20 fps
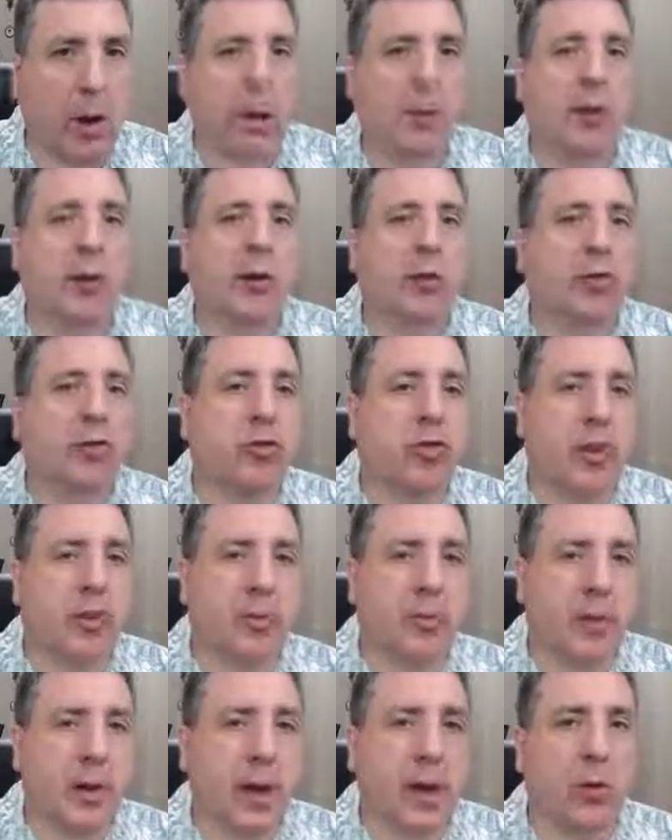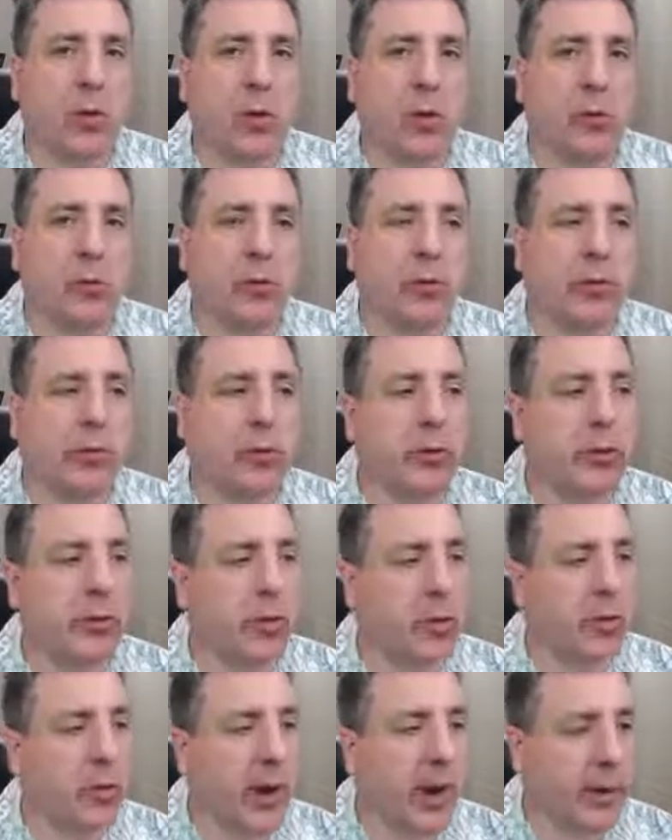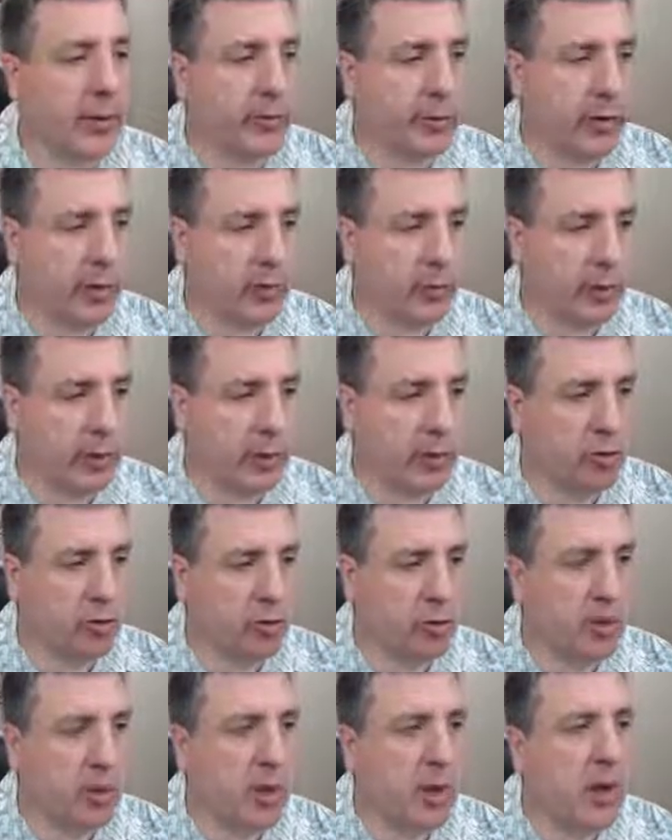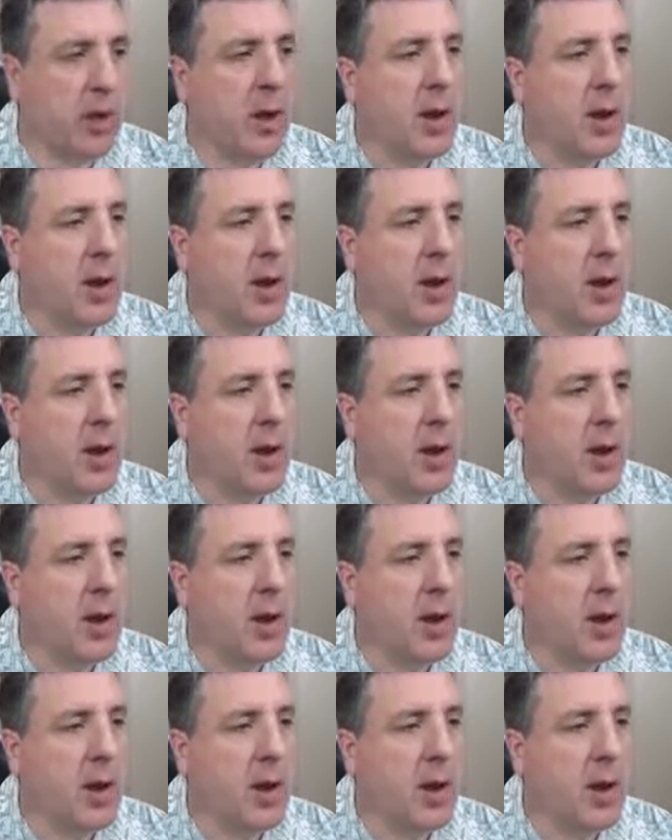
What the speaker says: I'm going to jump down into the thoracic region